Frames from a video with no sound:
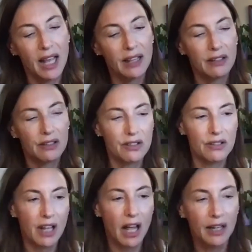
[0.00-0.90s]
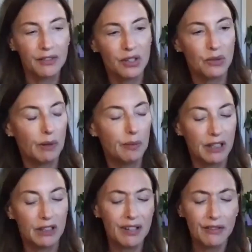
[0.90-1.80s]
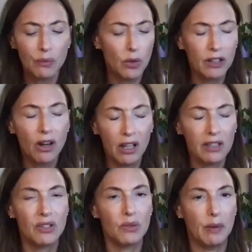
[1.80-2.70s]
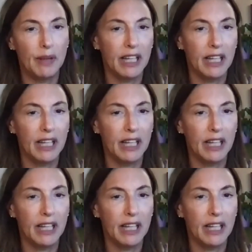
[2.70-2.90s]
there's this kind of swimming, there's even one called Swimming,